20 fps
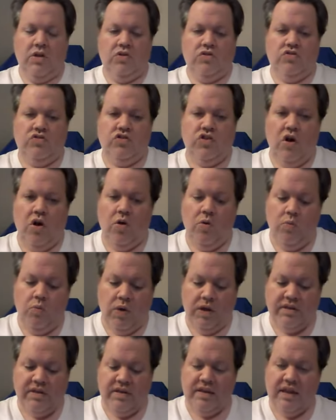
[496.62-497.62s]
So,
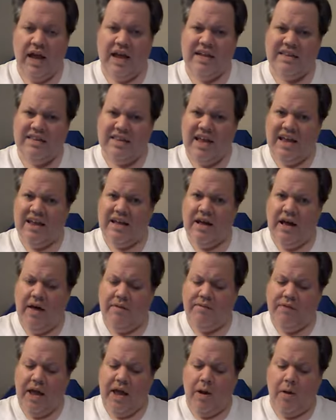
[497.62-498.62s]
what did I think
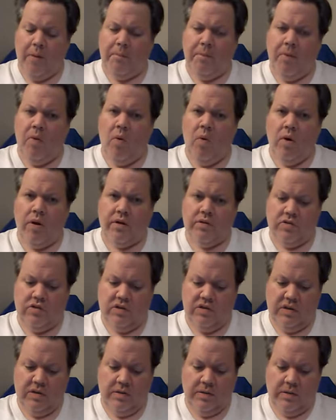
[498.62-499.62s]
of Airport?
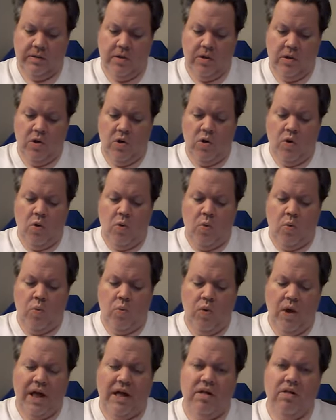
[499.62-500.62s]

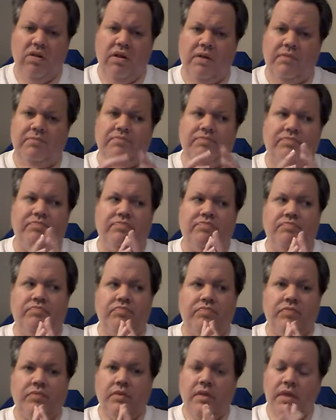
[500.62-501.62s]
Well,
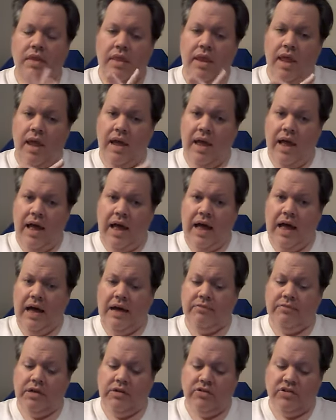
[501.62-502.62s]

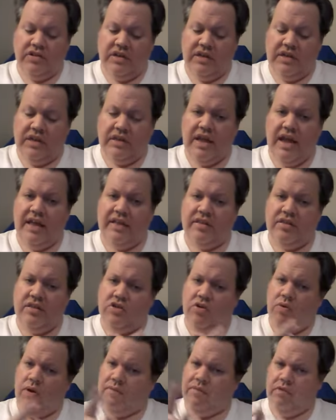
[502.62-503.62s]
I will tell you that,
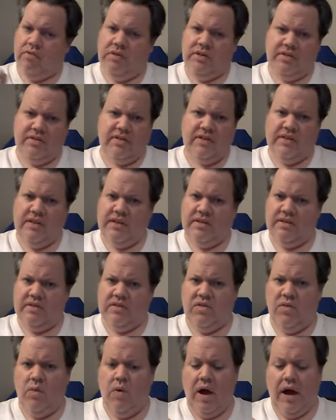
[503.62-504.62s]
though I've only seen this
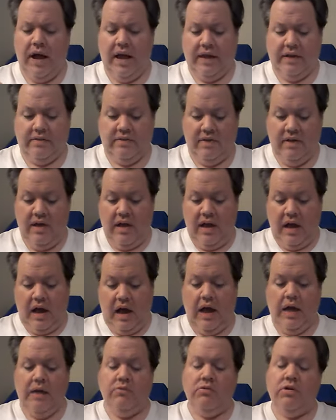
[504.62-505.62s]
twice,
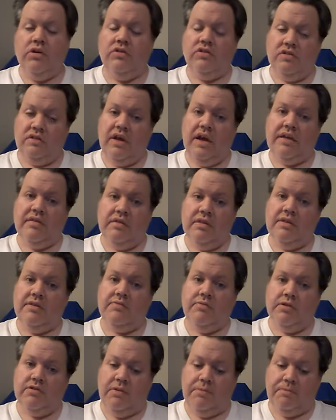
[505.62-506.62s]
I will say this
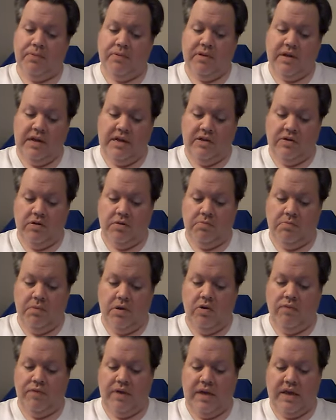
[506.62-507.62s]
was a pretty good
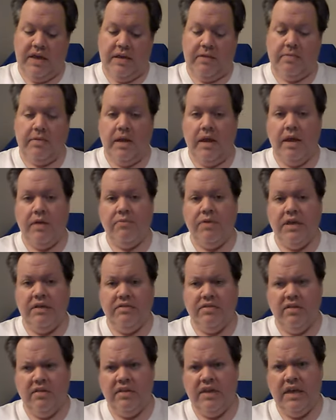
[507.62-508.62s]
movie. I
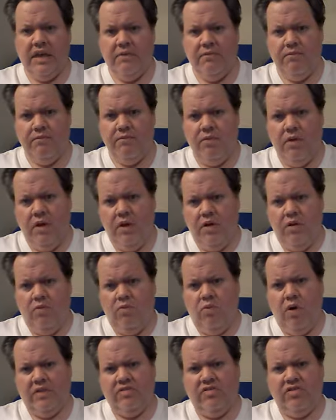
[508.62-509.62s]
recently
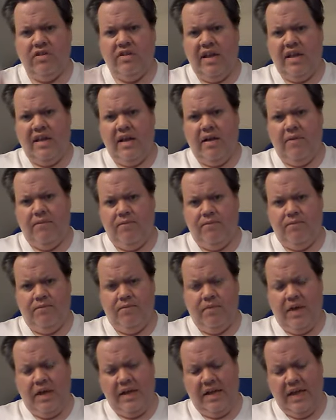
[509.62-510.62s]
watched it
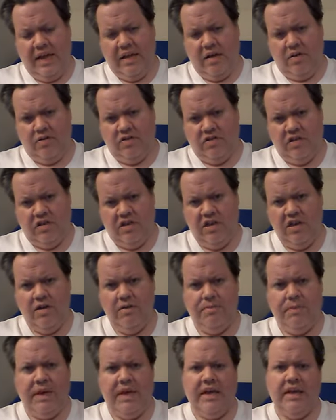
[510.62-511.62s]
again on
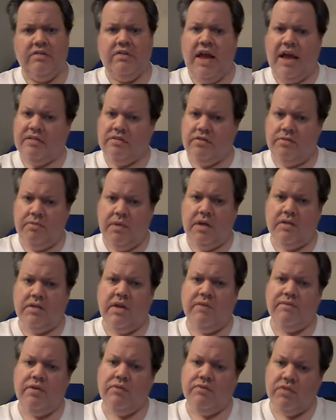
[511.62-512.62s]
Tubi last month,
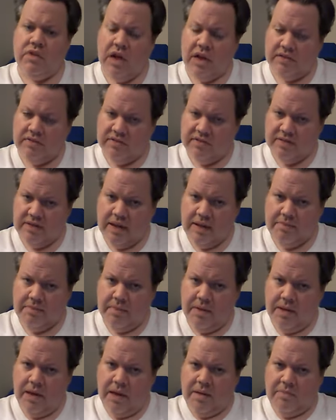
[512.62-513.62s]
if you've not seen
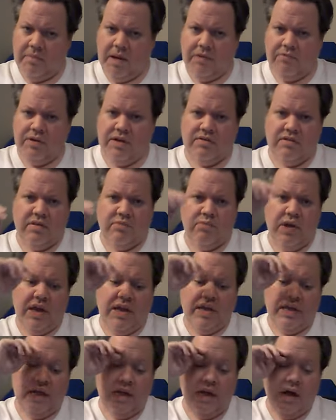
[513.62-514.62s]
my recent
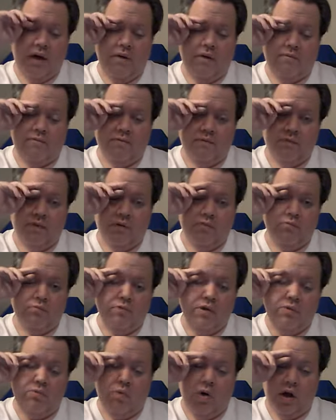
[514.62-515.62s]
ranking of
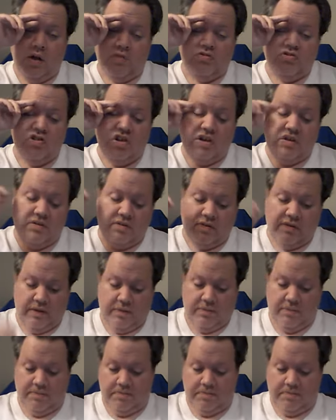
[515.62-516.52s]
rewatches.